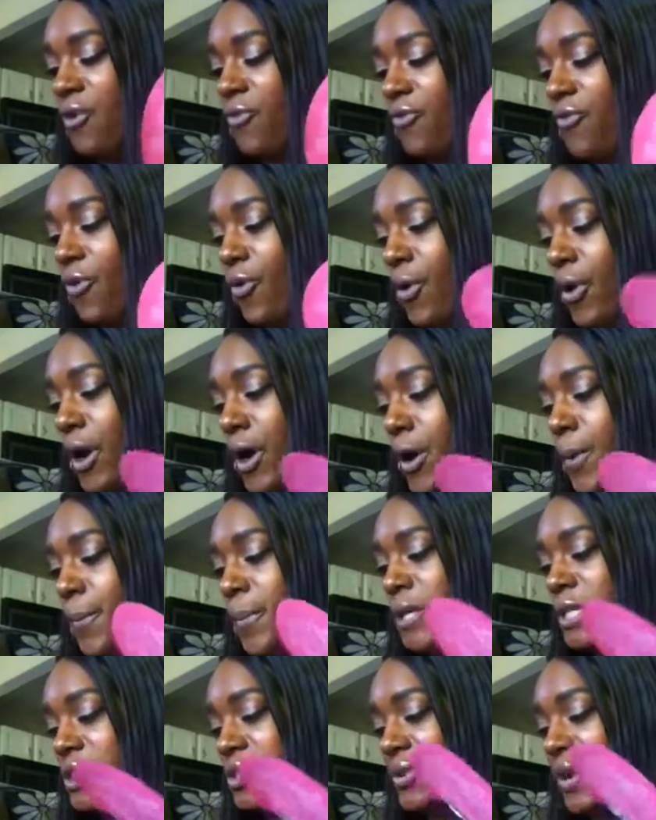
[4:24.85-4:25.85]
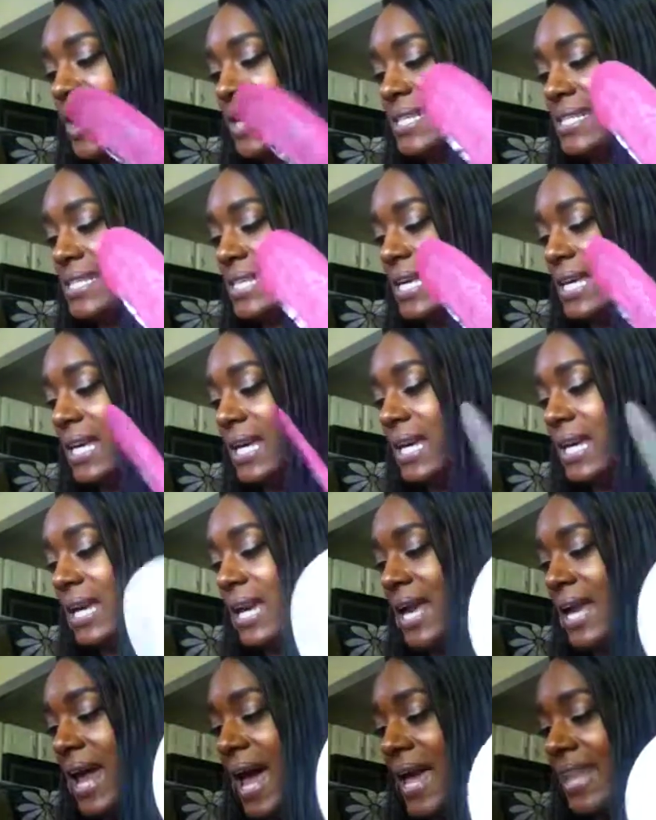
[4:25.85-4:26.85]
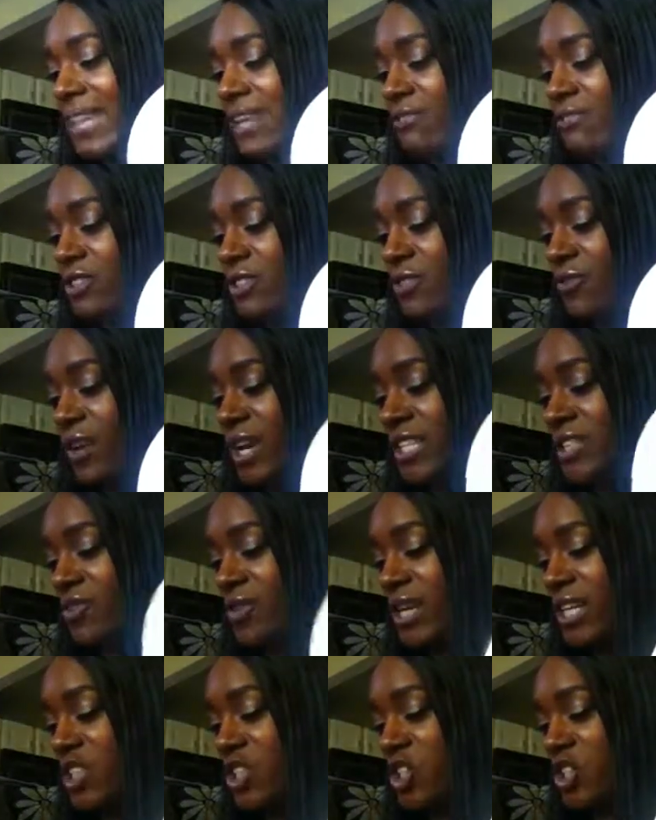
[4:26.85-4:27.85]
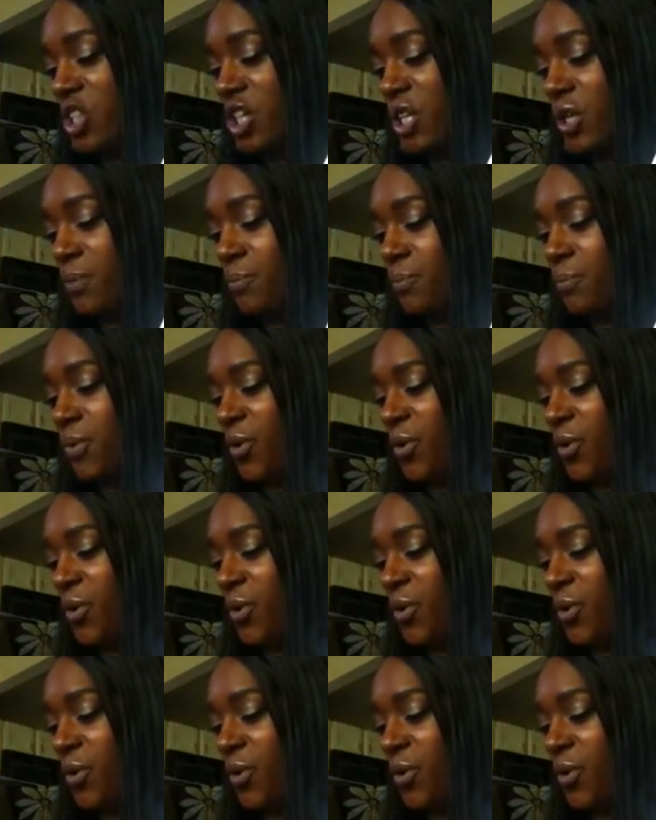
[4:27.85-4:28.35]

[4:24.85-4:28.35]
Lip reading: for moisturizing and high levels of hydration,